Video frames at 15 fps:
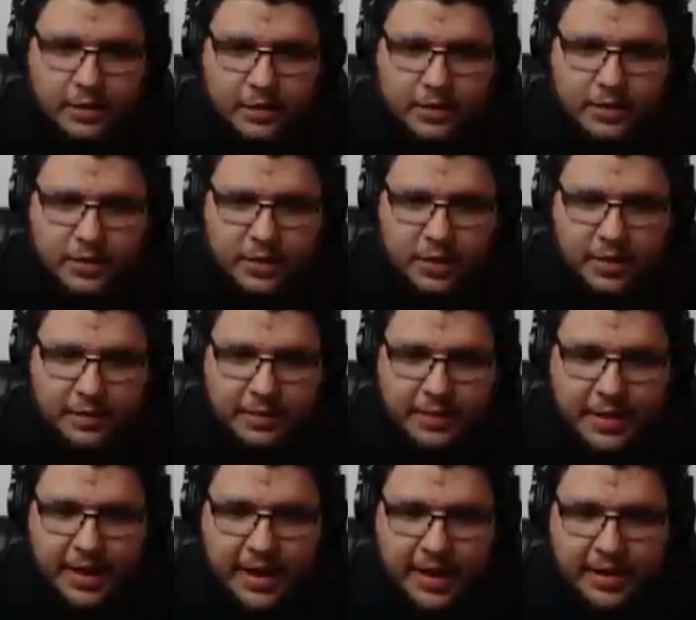stall. I'm
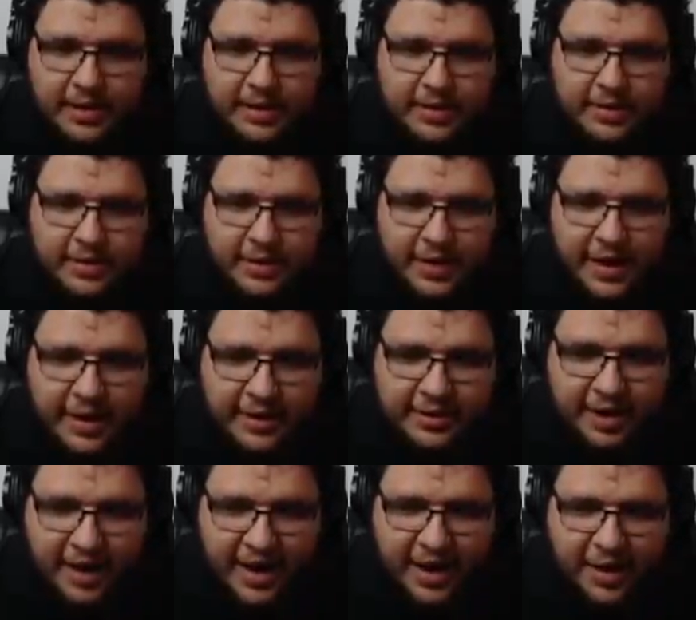glad. Like, I
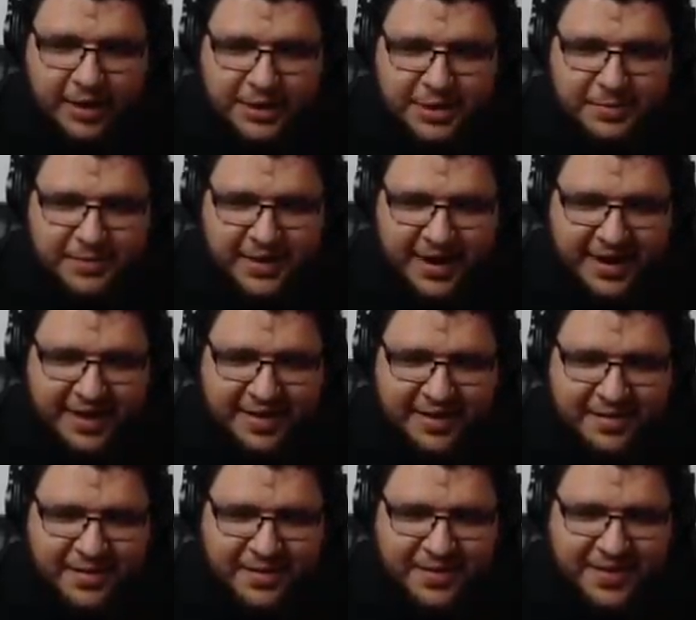thought I heard you, but I didn't know if
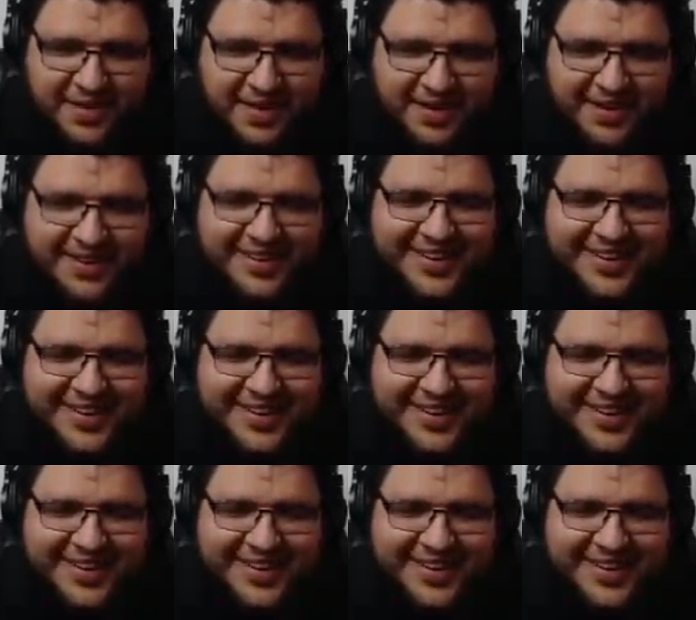you were there.